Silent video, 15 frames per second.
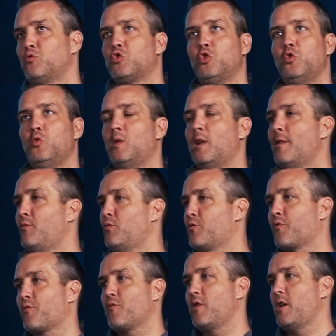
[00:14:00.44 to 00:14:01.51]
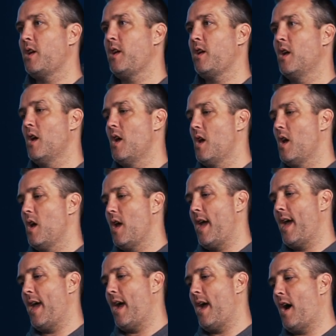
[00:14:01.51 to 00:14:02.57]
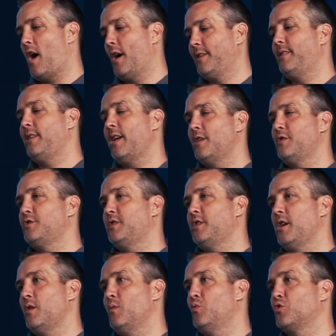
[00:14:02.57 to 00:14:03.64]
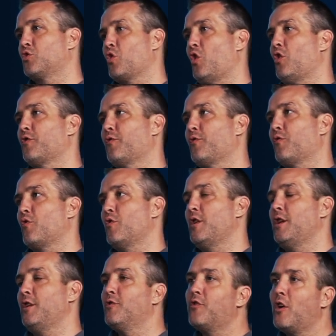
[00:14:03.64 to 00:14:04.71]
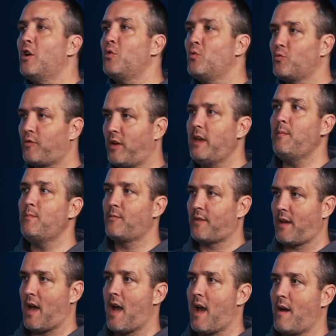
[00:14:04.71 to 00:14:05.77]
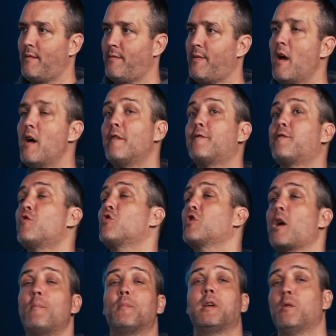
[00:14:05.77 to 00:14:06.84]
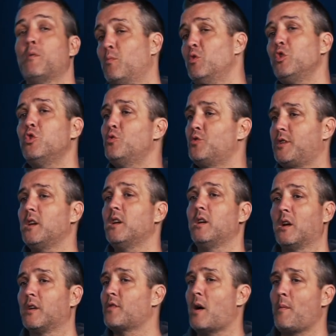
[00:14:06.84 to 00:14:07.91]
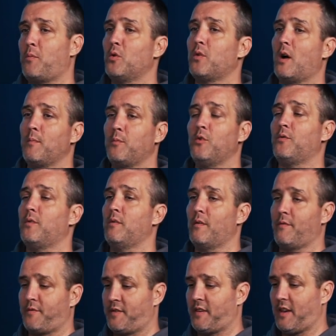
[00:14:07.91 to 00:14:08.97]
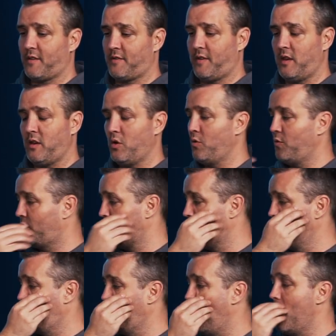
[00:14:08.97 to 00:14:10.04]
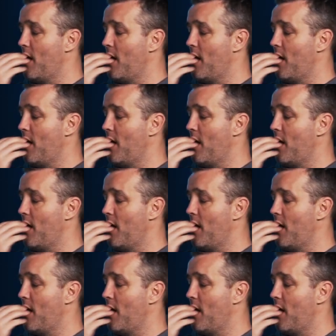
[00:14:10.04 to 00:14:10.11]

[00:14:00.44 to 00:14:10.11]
2, level 3 IT engineer would cost for an internal team to have for a company, and we'll use the example that I'm using of 60 users,